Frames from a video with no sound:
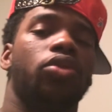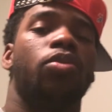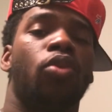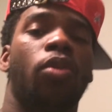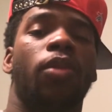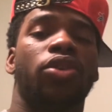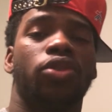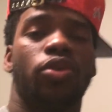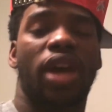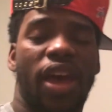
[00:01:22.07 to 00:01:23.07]
The more
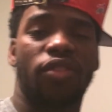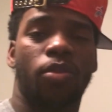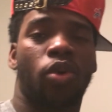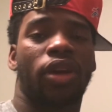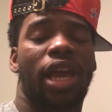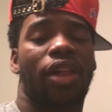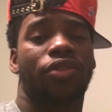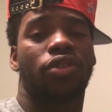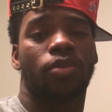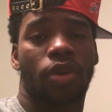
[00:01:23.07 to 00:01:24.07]
muscle you have, the more
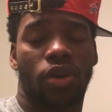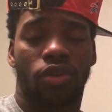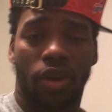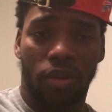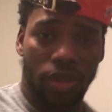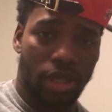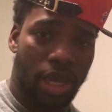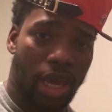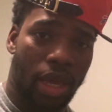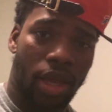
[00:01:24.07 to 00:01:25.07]
calories you burn throughout the
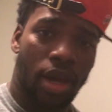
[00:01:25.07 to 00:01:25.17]
day.